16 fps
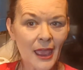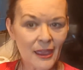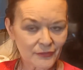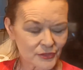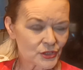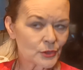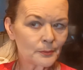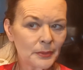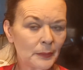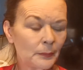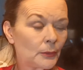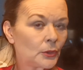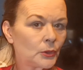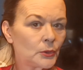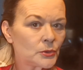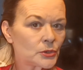Some people
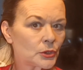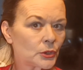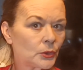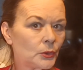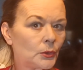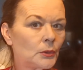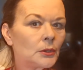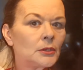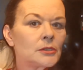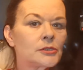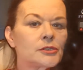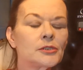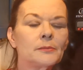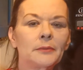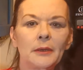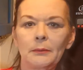use Google,
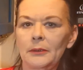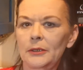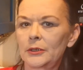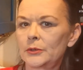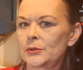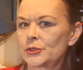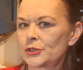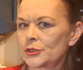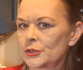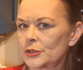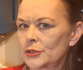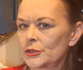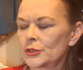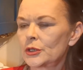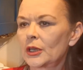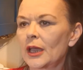some people use
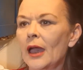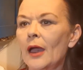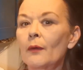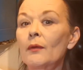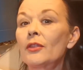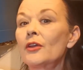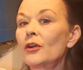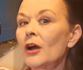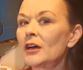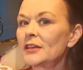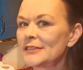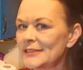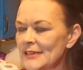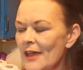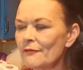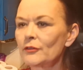DuckDuckGo, and there are
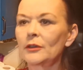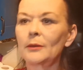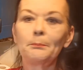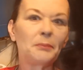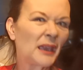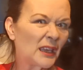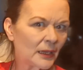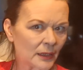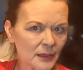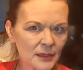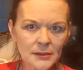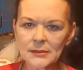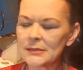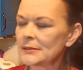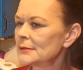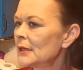several
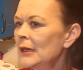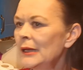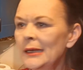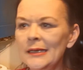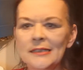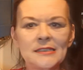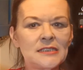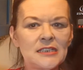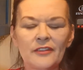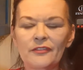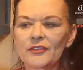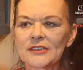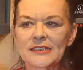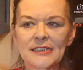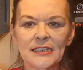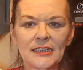Bings and
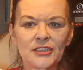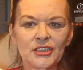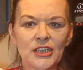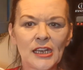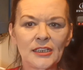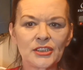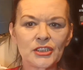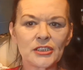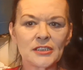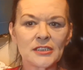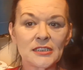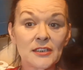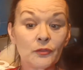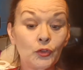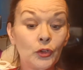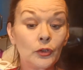different search engines.
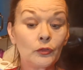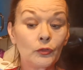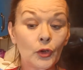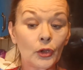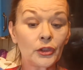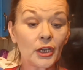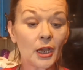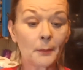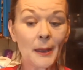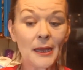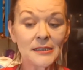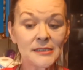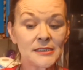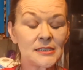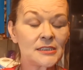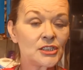If you've got the
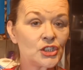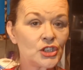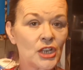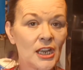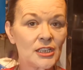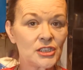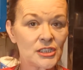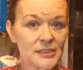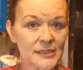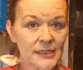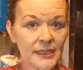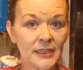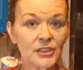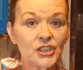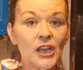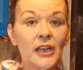capacity to change your
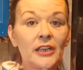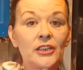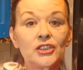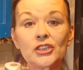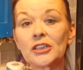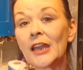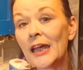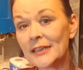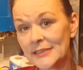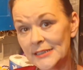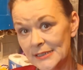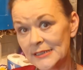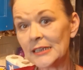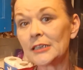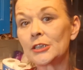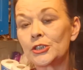search engine and
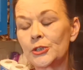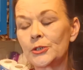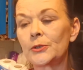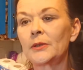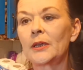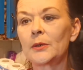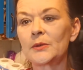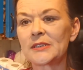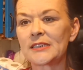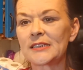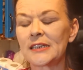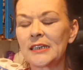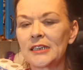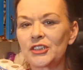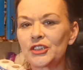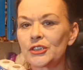still do those
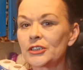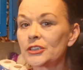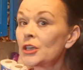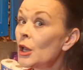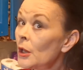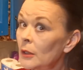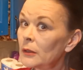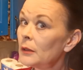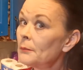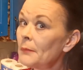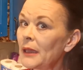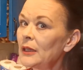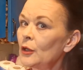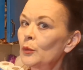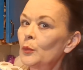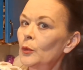searches, you may
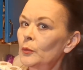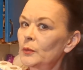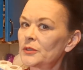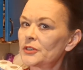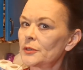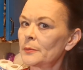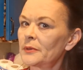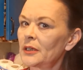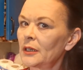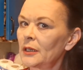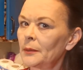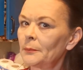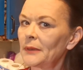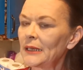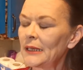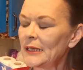come up with something
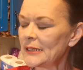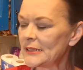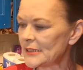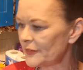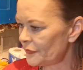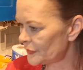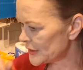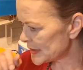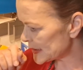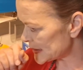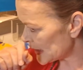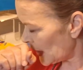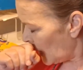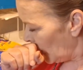completely different.